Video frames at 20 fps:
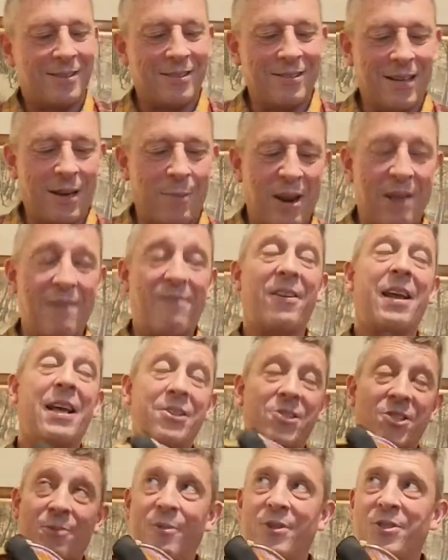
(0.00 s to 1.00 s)
I mean, every
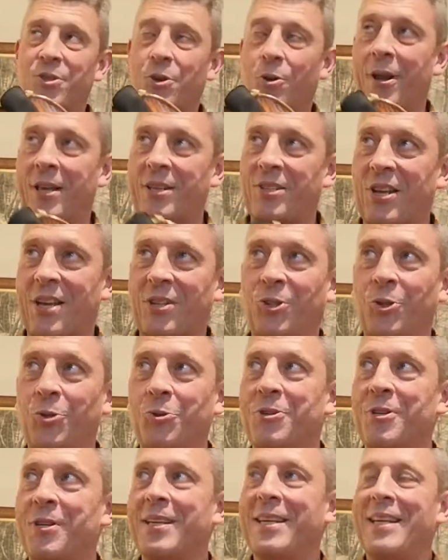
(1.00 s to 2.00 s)
instrument's got its
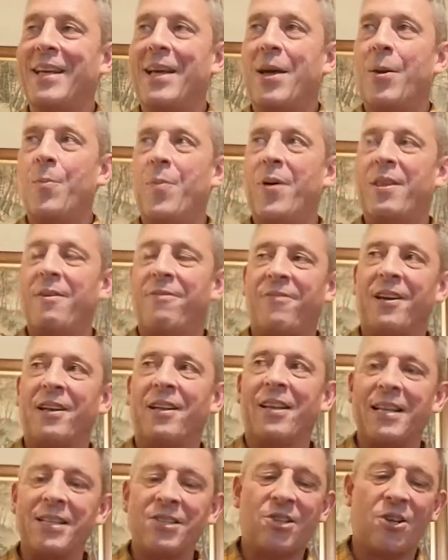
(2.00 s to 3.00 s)
issues, but the
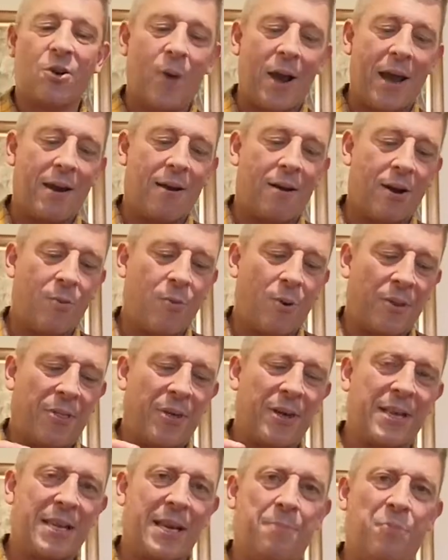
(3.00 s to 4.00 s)
fiddle is quite an awkward
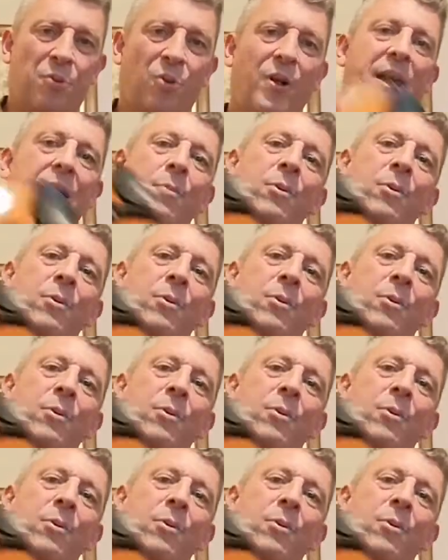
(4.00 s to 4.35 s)
thing to play.